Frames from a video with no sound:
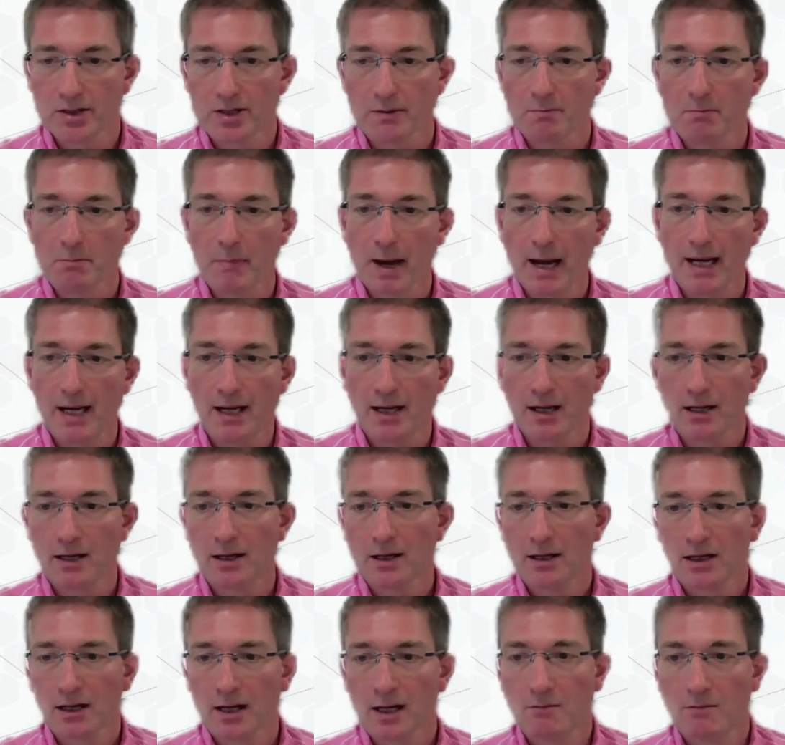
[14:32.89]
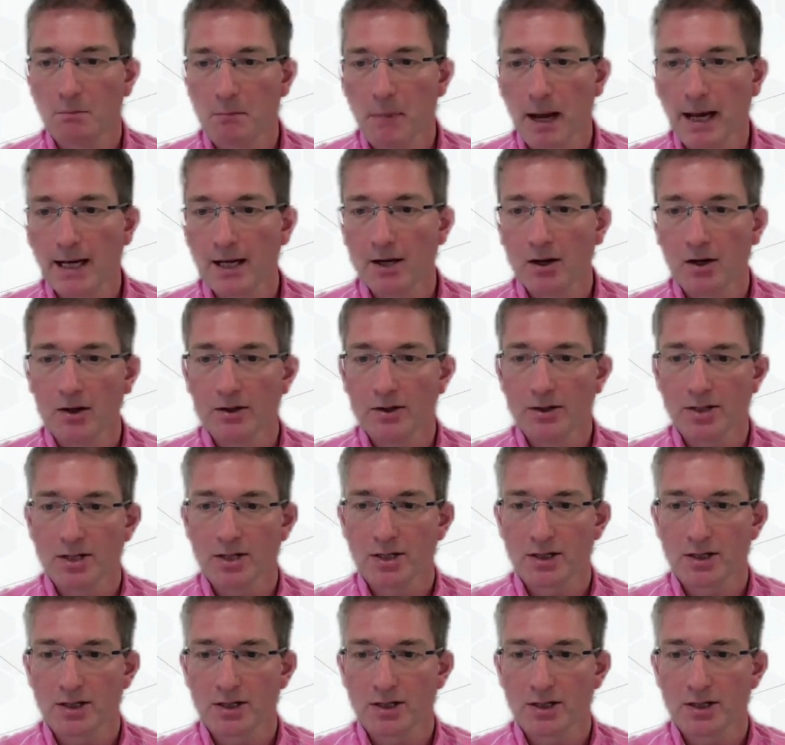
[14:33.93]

it may not